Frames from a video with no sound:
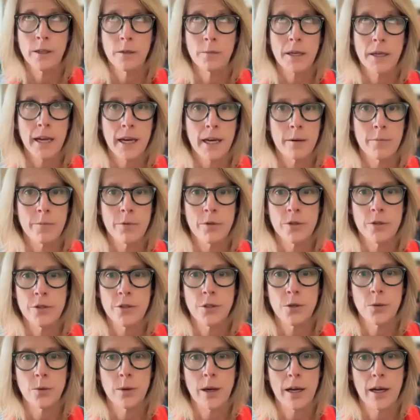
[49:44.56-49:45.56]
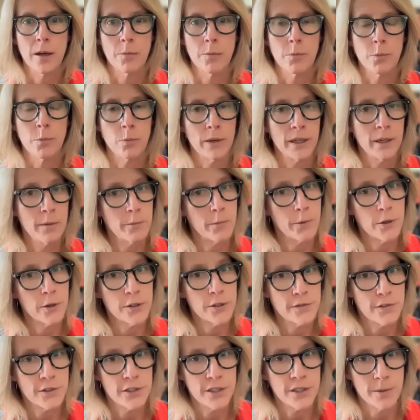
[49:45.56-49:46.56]
be able to help reimburse
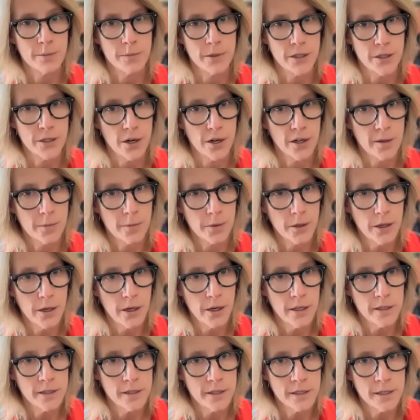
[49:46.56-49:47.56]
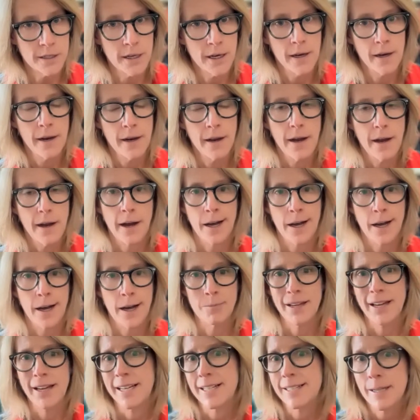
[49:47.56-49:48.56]
for some startup costs.
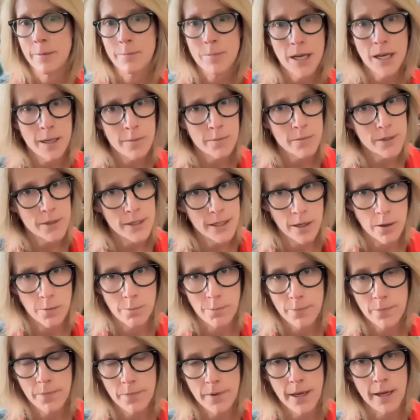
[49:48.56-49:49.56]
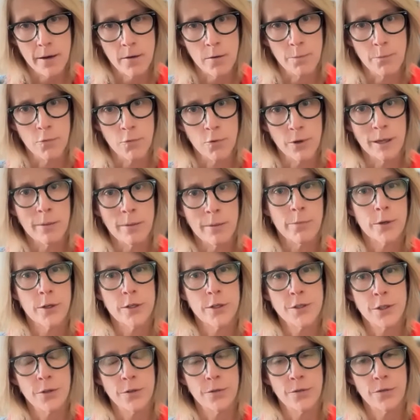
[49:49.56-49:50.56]
Like sometimes they'll
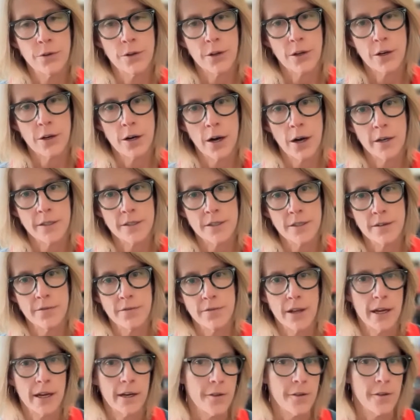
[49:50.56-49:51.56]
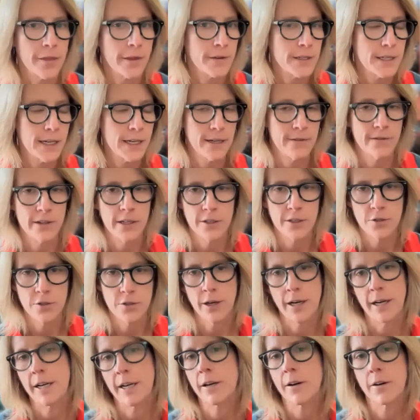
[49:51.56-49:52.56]
reimburse you for the cost of the health and safety
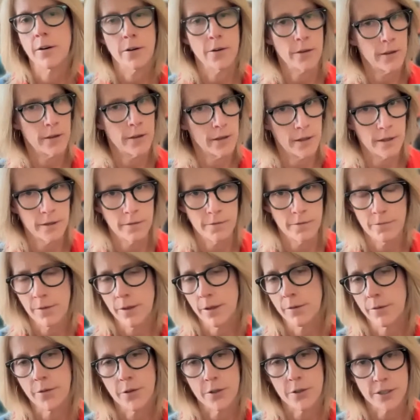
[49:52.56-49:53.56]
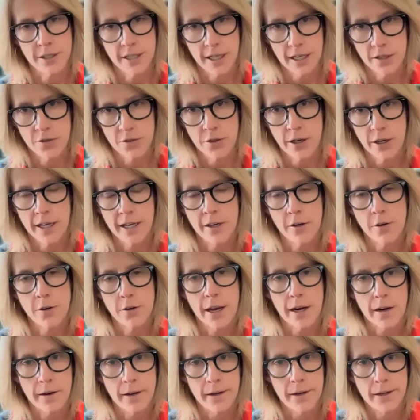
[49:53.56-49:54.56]
training or the first aid training or
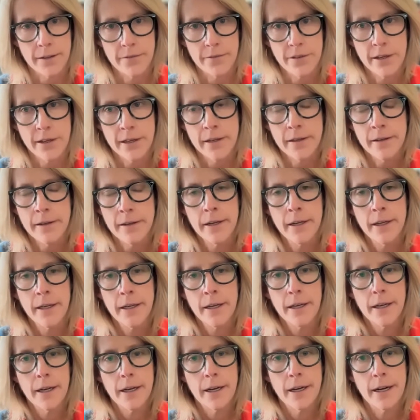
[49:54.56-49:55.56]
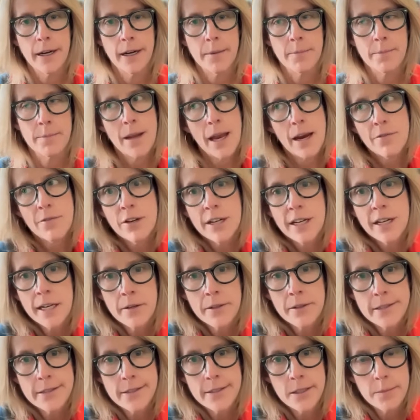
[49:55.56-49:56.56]
that kind of thing. Every
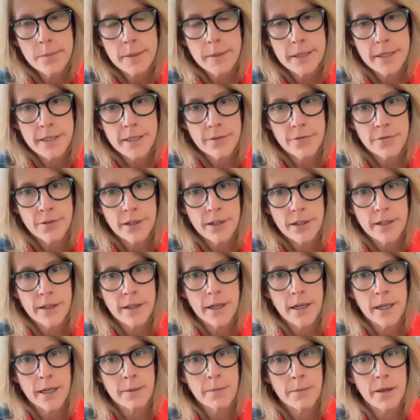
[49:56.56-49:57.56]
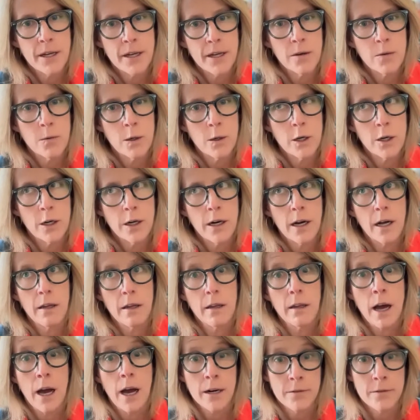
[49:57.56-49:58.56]
county is a little bit different. There were a
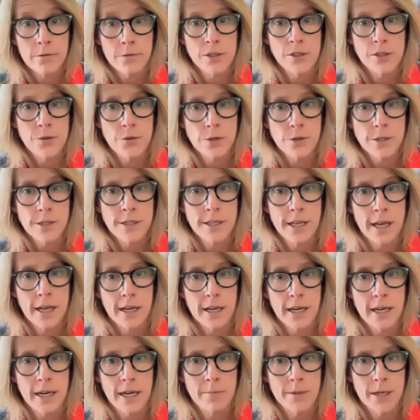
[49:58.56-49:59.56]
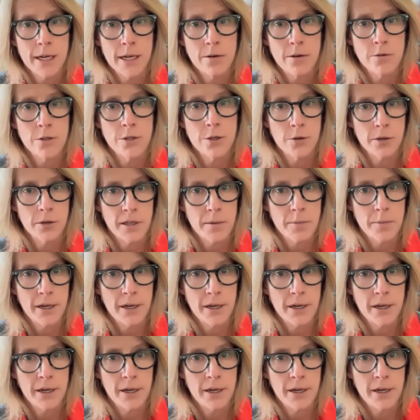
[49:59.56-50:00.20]
lot of resources that came down during the